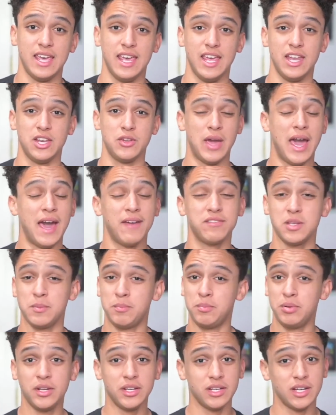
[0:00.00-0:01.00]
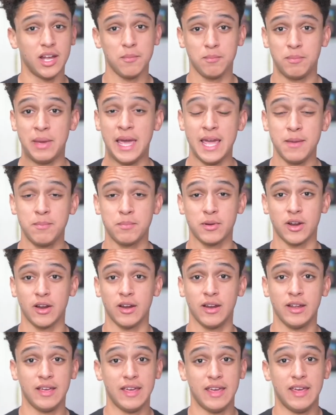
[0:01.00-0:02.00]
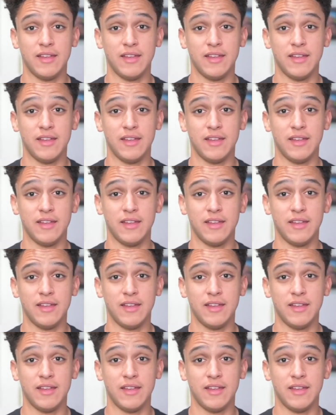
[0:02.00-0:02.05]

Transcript: And you have to put it on paper